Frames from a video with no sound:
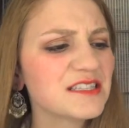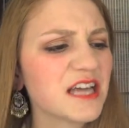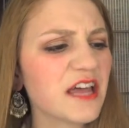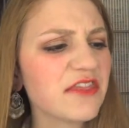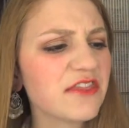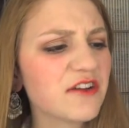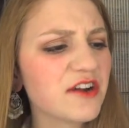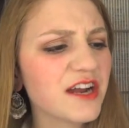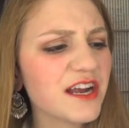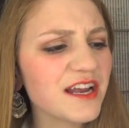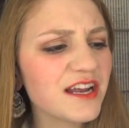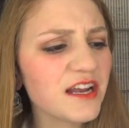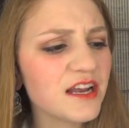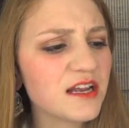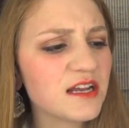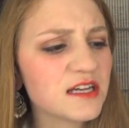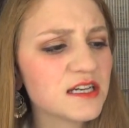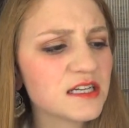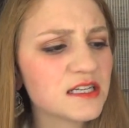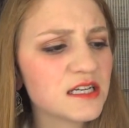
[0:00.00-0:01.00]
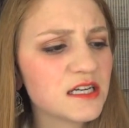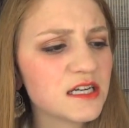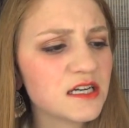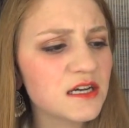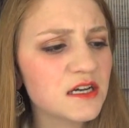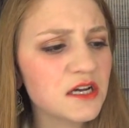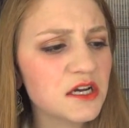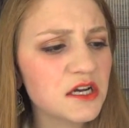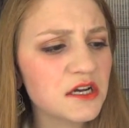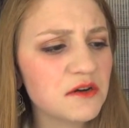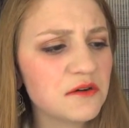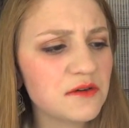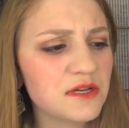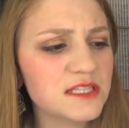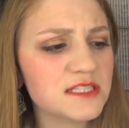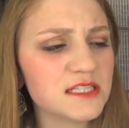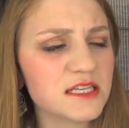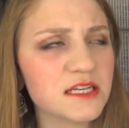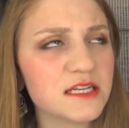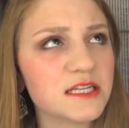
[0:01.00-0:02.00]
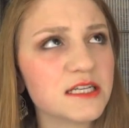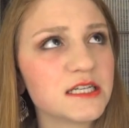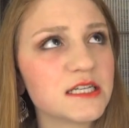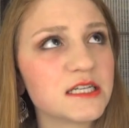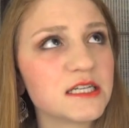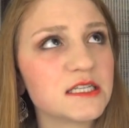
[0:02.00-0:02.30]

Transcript: 10th grade? What is it?